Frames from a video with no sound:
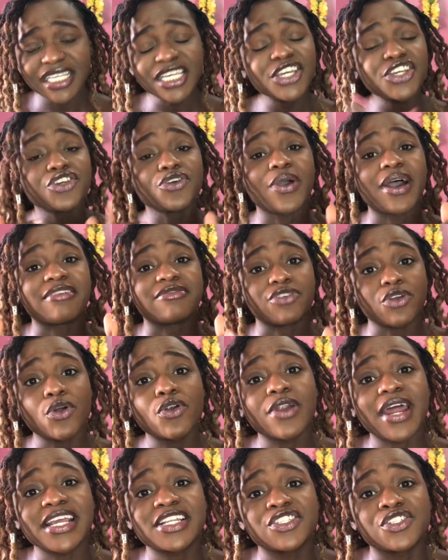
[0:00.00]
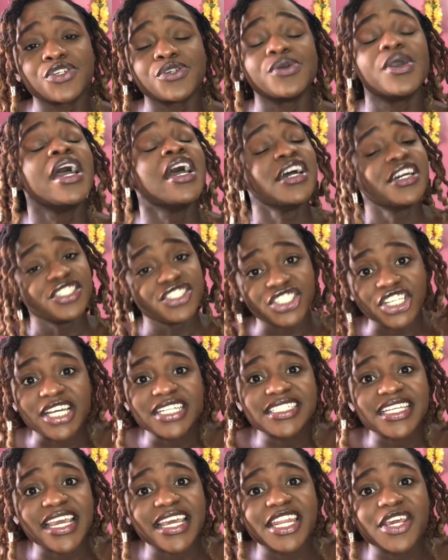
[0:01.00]
You have no right to
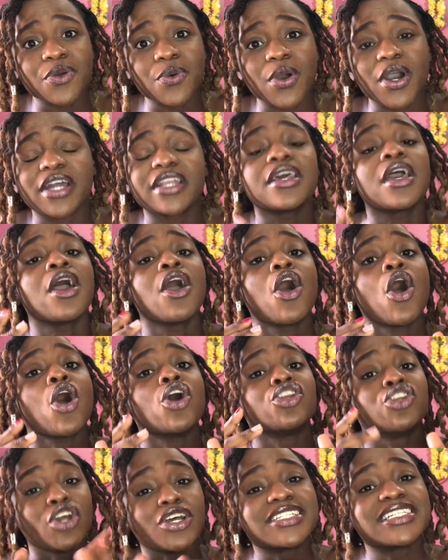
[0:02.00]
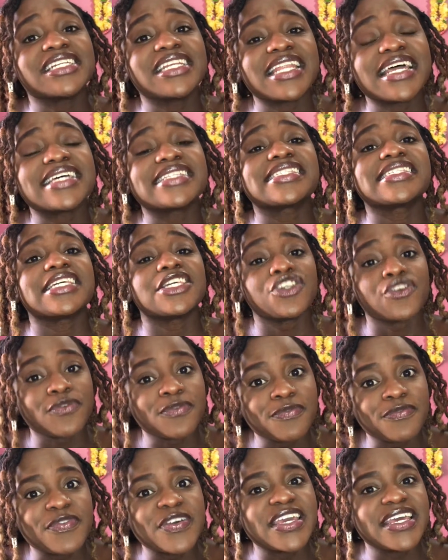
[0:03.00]
judge anyone, not unless you
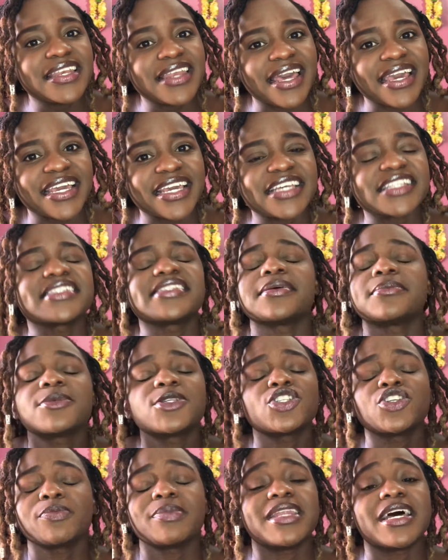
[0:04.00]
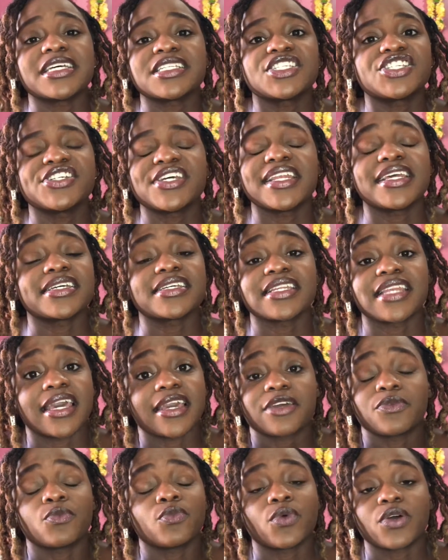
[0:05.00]
feel like it's some stupid ass shit like
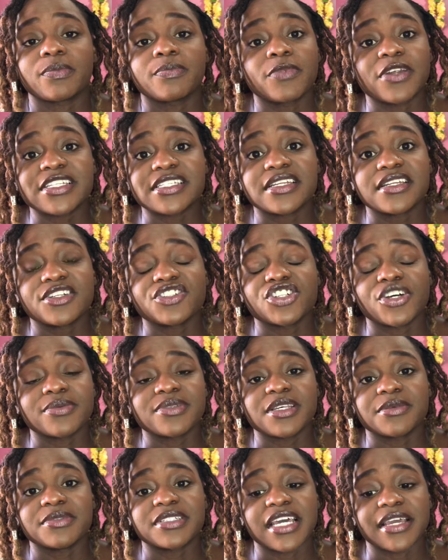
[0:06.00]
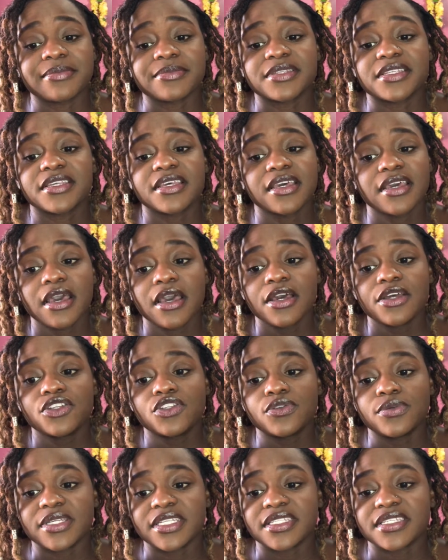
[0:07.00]
what President Trump sometimes
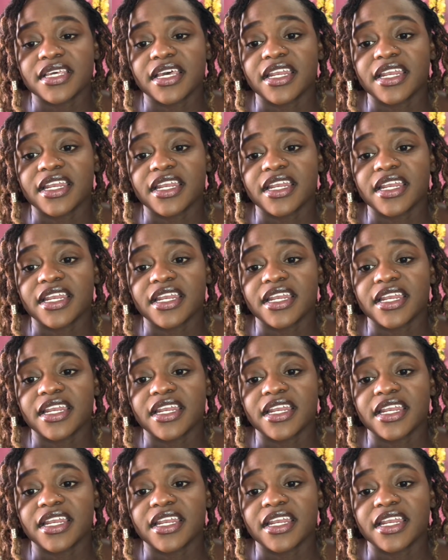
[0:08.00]
tweets.